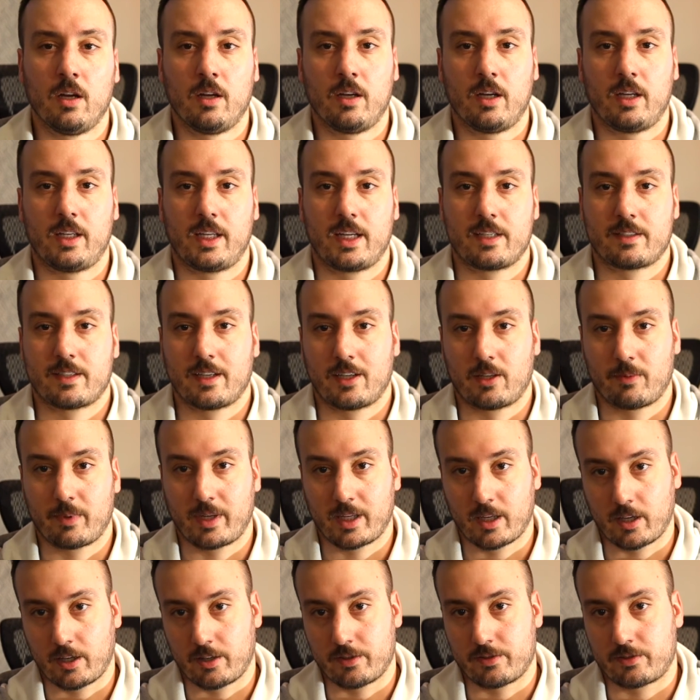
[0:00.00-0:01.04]
an
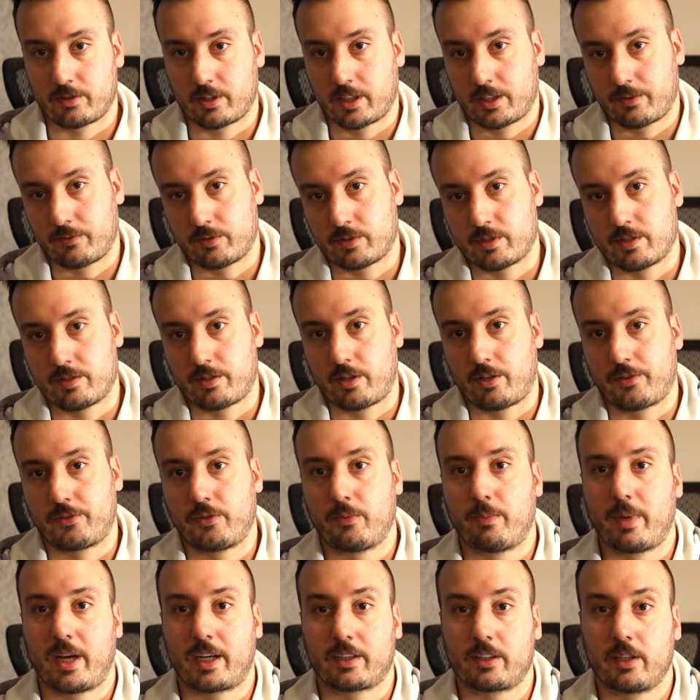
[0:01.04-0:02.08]
8TB hard drive, which is
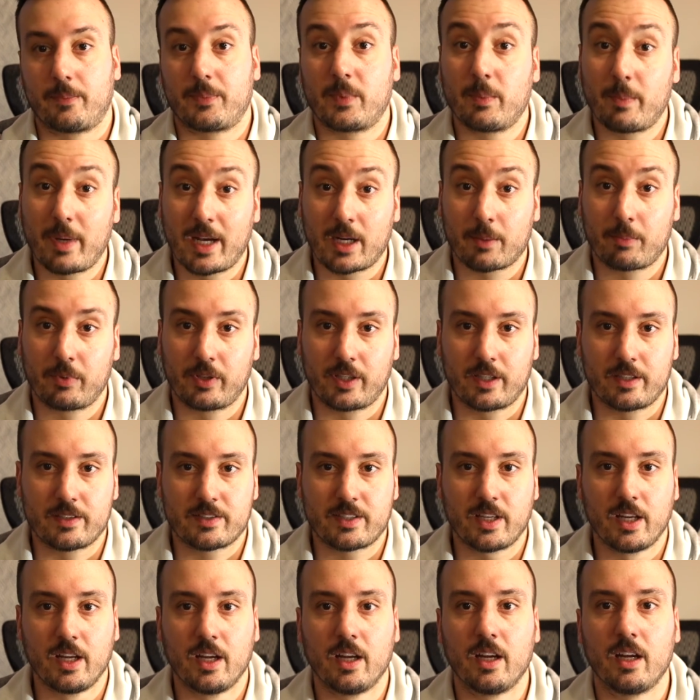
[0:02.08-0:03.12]
also backed up to Backblaze.